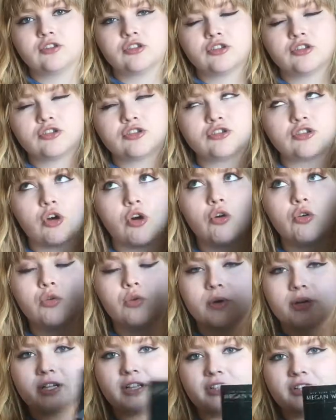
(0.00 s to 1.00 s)
so
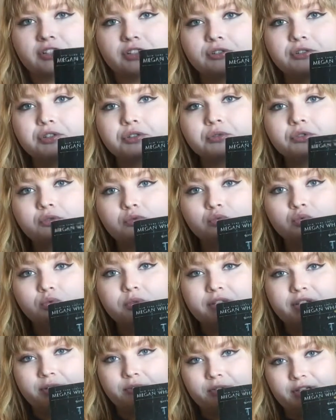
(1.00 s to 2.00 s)
quickly so this was
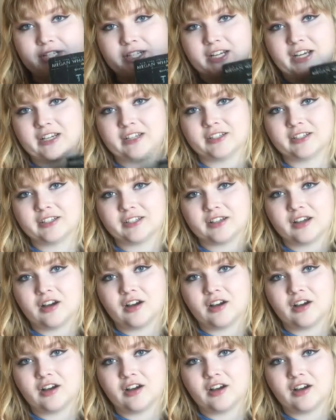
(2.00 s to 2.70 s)
really really nice